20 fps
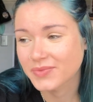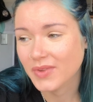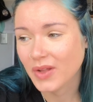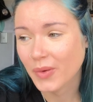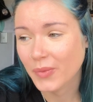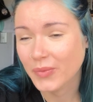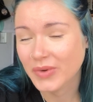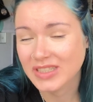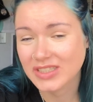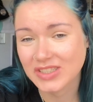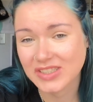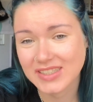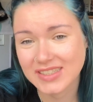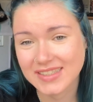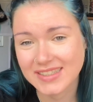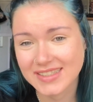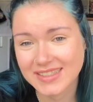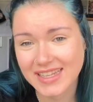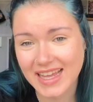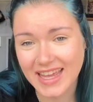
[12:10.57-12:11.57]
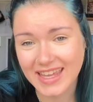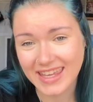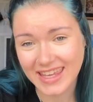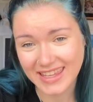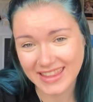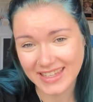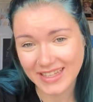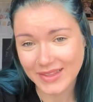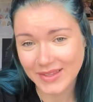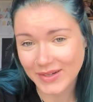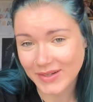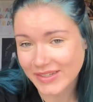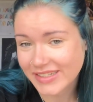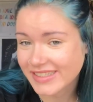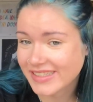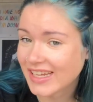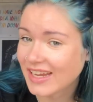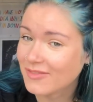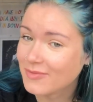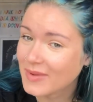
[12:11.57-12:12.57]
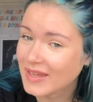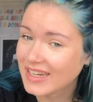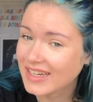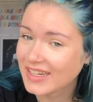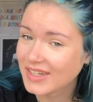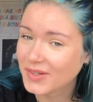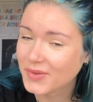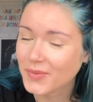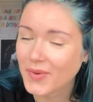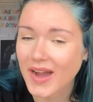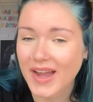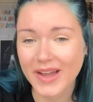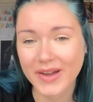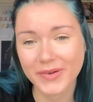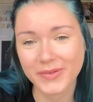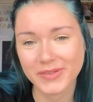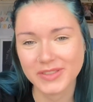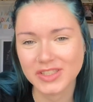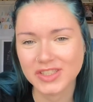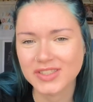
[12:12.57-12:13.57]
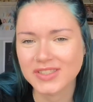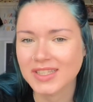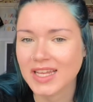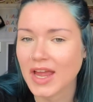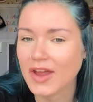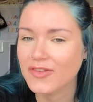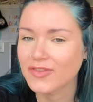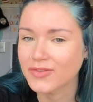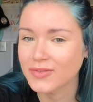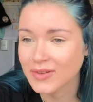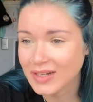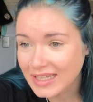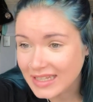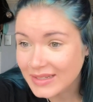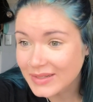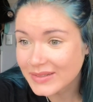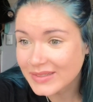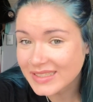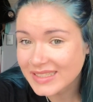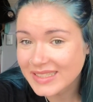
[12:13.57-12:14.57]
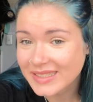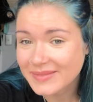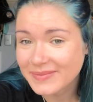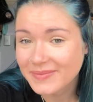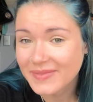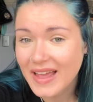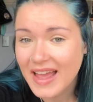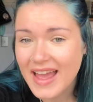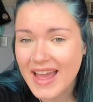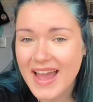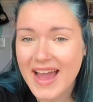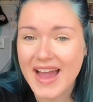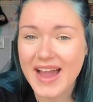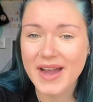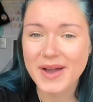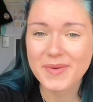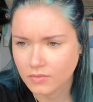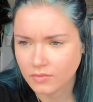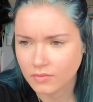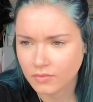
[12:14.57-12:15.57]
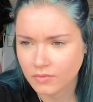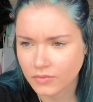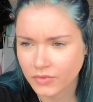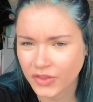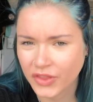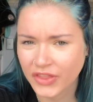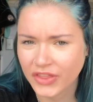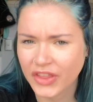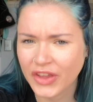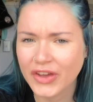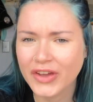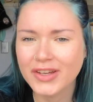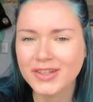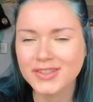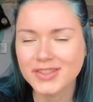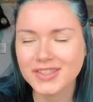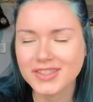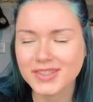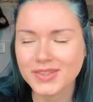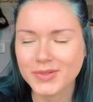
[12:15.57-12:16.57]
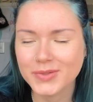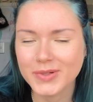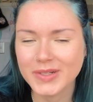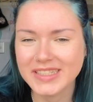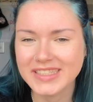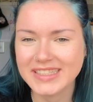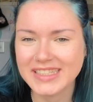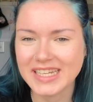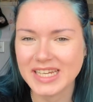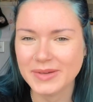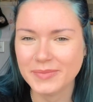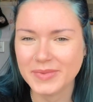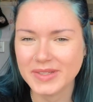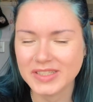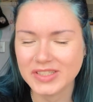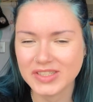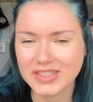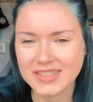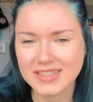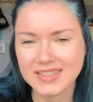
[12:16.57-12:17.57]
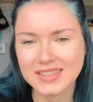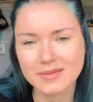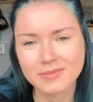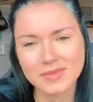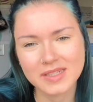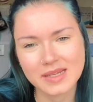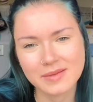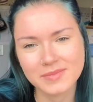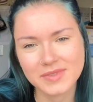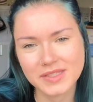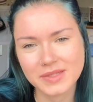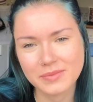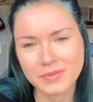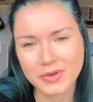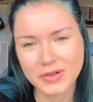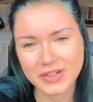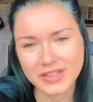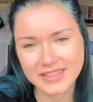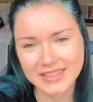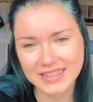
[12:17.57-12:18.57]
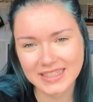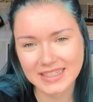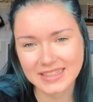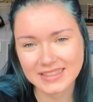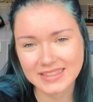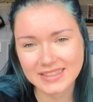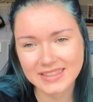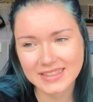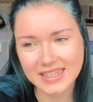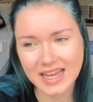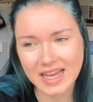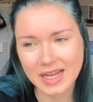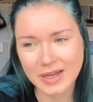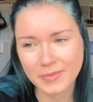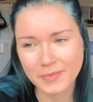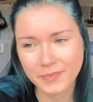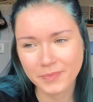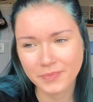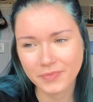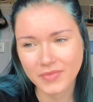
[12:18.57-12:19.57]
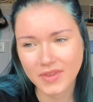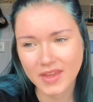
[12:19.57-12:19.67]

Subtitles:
which is again the longest I've been in a while, which is really awesome. The urges are always there, but it's just sometimes they're more intense, and